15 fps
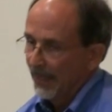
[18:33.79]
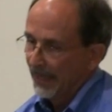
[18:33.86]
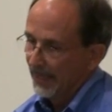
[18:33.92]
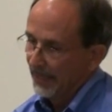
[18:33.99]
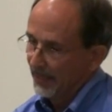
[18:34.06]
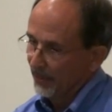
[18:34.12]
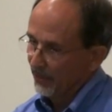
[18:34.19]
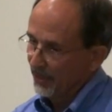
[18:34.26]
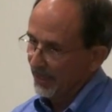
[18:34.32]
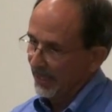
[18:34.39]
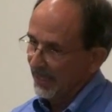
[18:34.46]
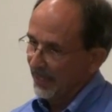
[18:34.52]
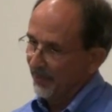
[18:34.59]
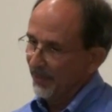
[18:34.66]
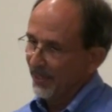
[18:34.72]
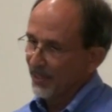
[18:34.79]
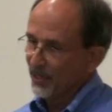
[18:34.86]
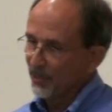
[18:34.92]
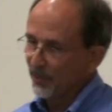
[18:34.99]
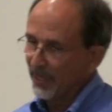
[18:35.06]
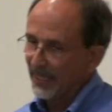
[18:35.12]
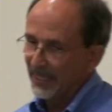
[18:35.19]
looks like everything's
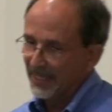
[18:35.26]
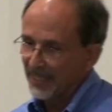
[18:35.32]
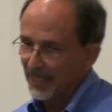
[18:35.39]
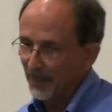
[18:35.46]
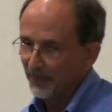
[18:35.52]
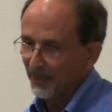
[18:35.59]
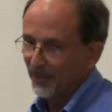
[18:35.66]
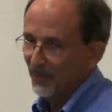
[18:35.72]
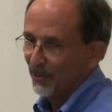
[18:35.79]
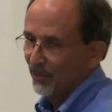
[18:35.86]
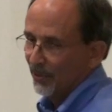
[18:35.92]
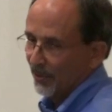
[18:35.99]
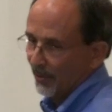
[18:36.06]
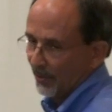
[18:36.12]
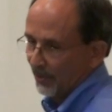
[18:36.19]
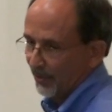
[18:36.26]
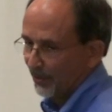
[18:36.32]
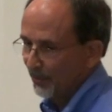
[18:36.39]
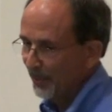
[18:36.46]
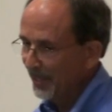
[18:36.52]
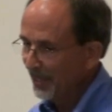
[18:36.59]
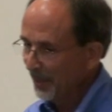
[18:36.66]
great except that Unit
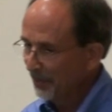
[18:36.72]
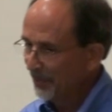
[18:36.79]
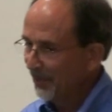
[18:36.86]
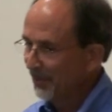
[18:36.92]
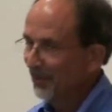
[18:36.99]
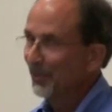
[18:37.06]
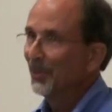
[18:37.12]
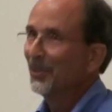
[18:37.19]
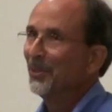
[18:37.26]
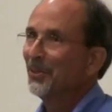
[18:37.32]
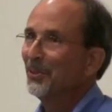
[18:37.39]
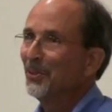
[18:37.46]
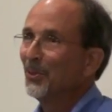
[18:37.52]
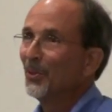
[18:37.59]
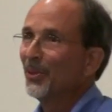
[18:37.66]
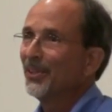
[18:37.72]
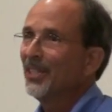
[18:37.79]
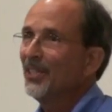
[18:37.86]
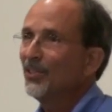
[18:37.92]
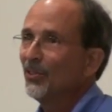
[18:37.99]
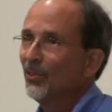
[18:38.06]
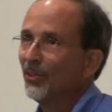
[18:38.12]
3 up there in the
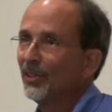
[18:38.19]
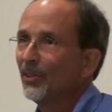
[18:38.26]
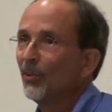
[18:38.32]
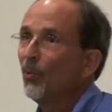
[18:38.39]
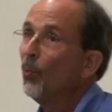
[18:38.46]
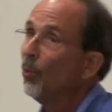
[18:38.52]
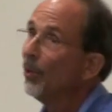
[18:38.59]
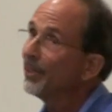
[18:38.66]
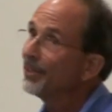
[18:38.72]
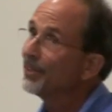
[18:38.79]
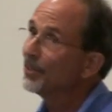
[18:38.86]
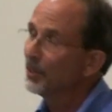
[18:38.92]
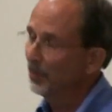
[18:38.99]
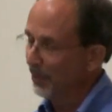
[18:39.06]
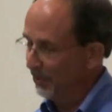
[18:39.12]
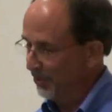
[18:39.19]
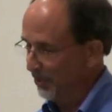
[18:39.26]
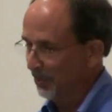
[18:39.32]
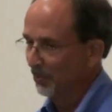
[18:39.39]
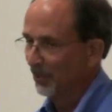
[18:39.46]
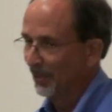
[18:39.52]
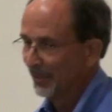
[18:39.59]
northeast corner wasn't supposed
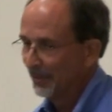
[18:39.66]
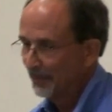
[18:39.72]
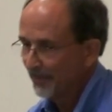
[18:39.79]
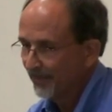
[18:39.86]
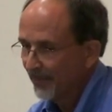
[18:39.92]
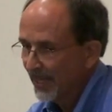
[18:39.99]
to burn.